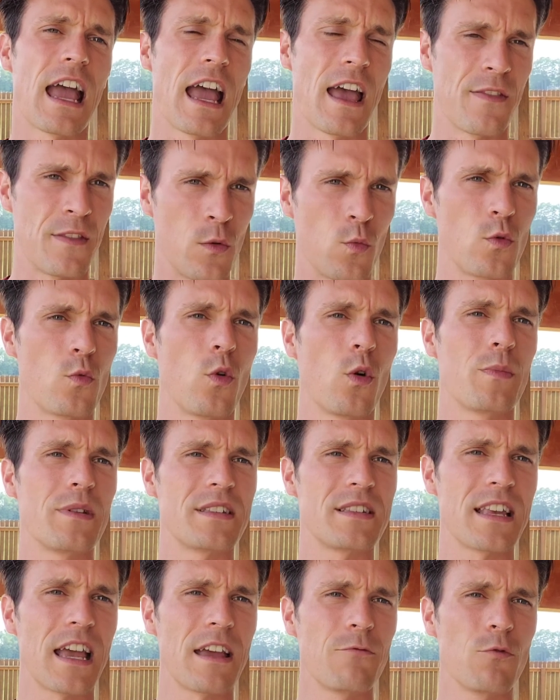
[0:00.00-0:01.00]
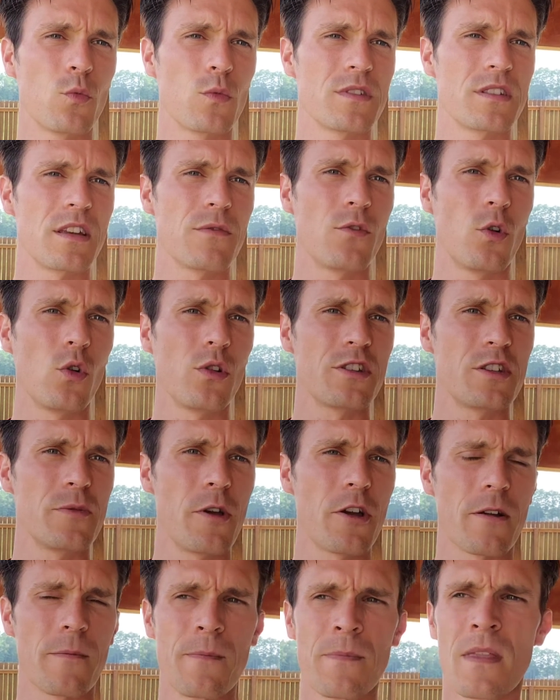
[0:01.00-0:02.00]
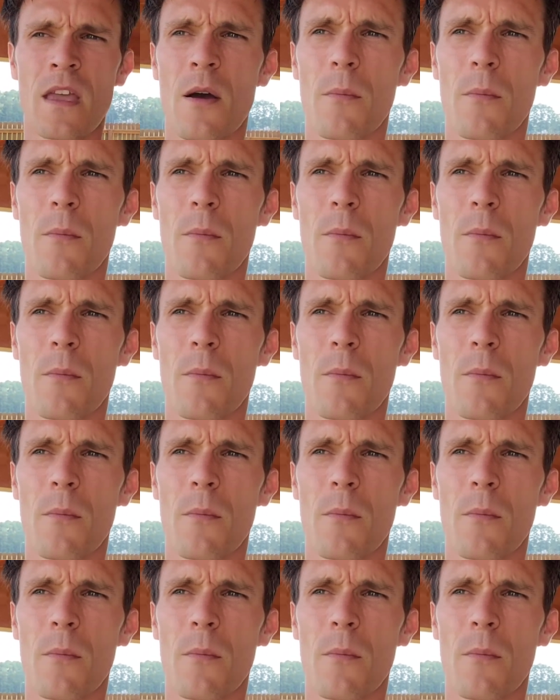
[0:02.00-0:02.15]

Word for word: and then we will be saved and receive the Holy Spirit.